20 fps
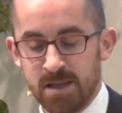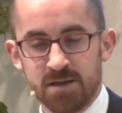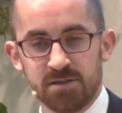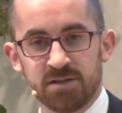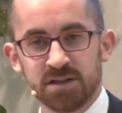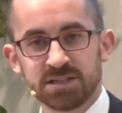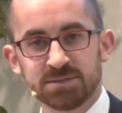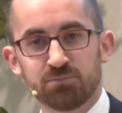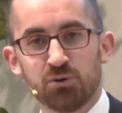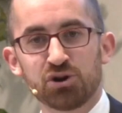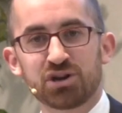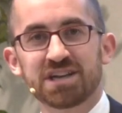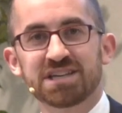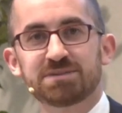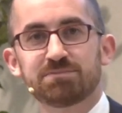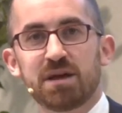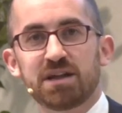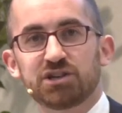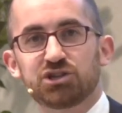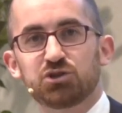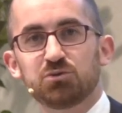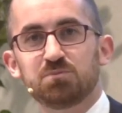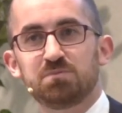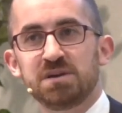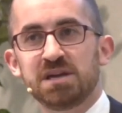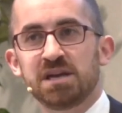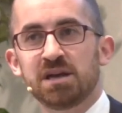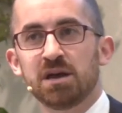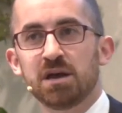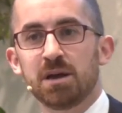this book is meant to
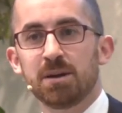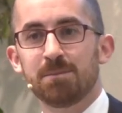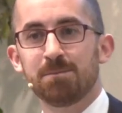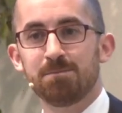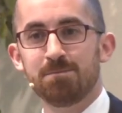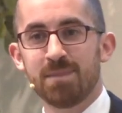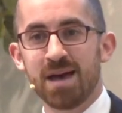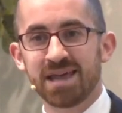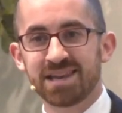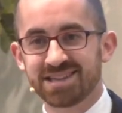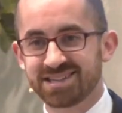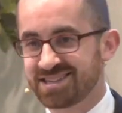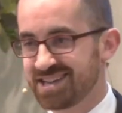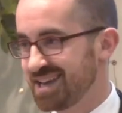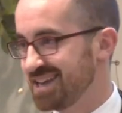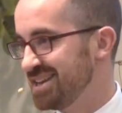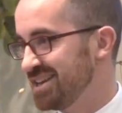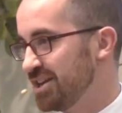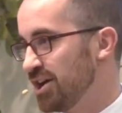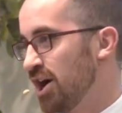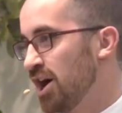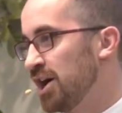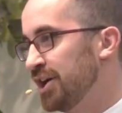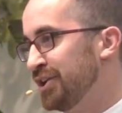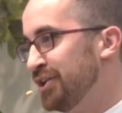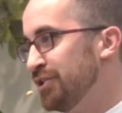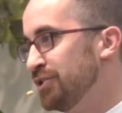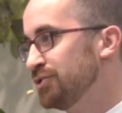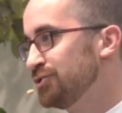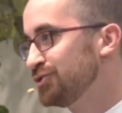be meditated
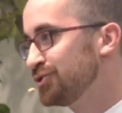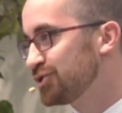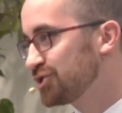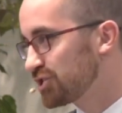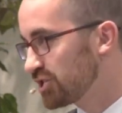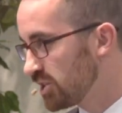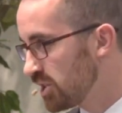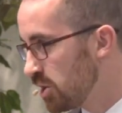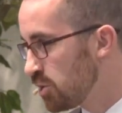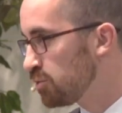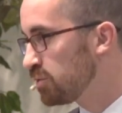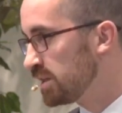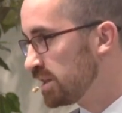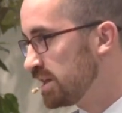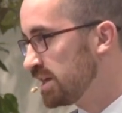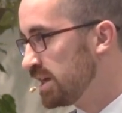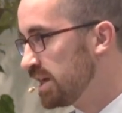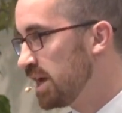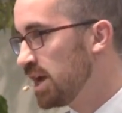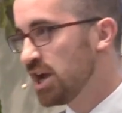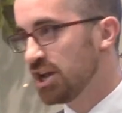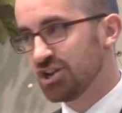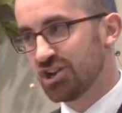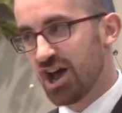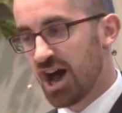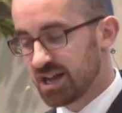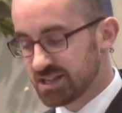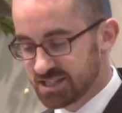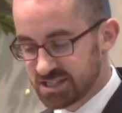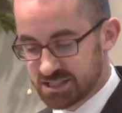on slowly,
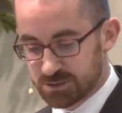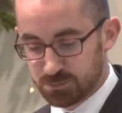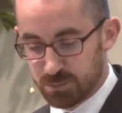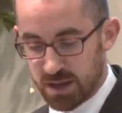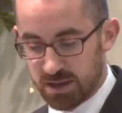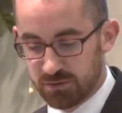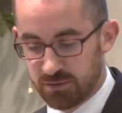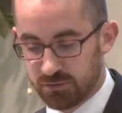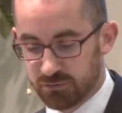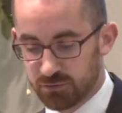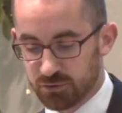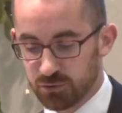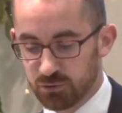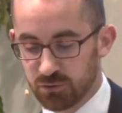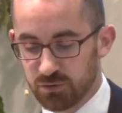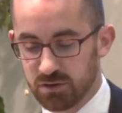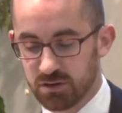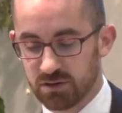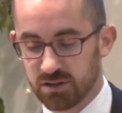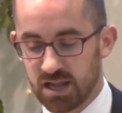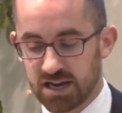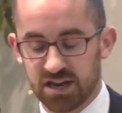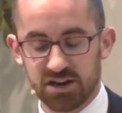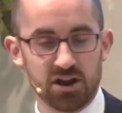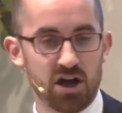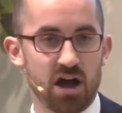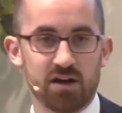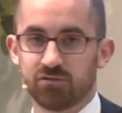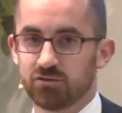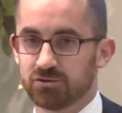not sped through like a
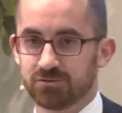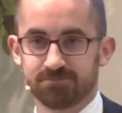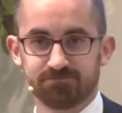novel.